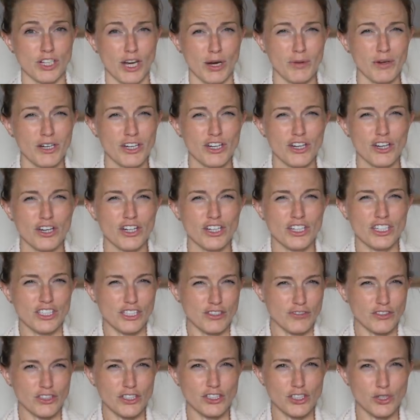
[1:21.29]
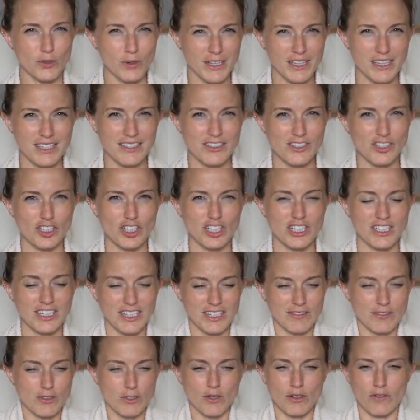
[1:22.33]
I would encourage if you're doing this, she
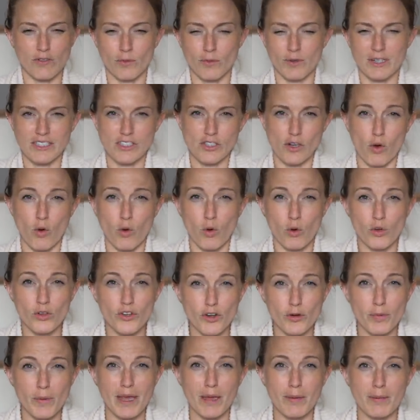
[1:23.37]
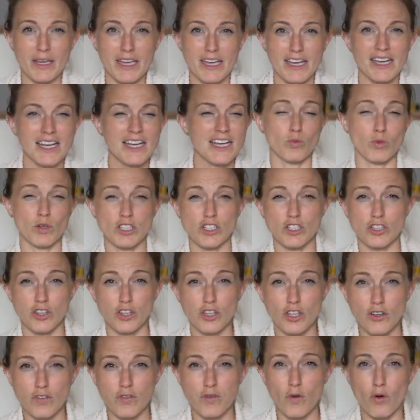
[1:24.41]
gives you different ways to hold your baby, what to
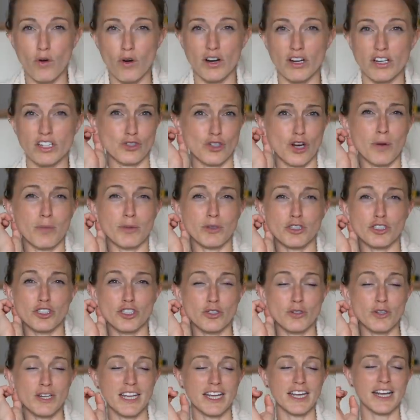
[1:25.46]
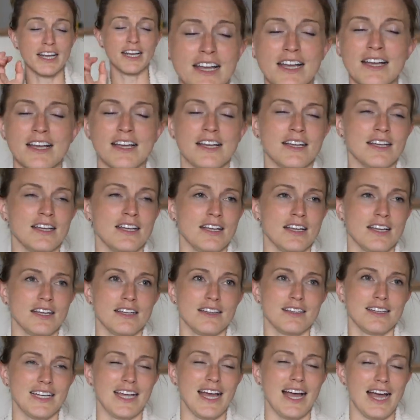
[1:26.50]
look for, troubleshooting,
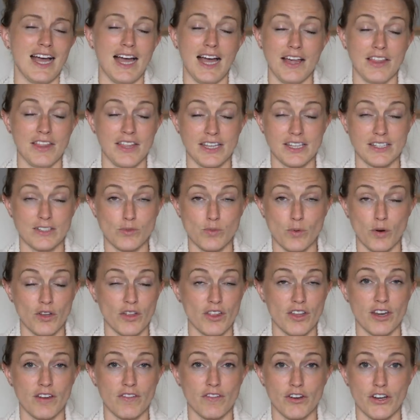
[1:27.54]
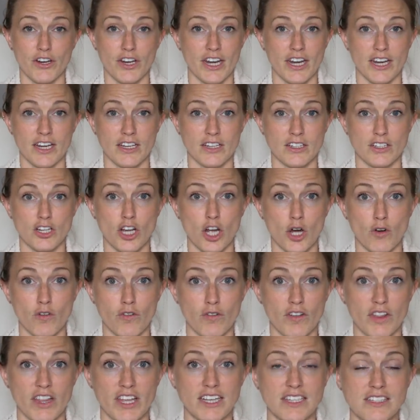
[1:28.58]
I think it's worth it if you're gonna go
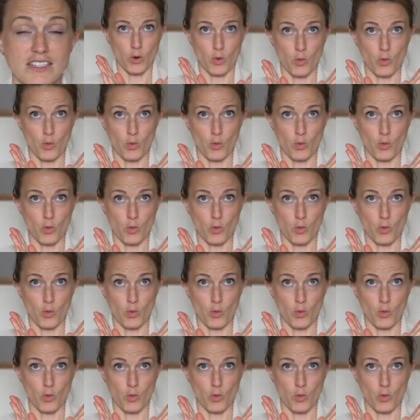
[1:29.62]
for this.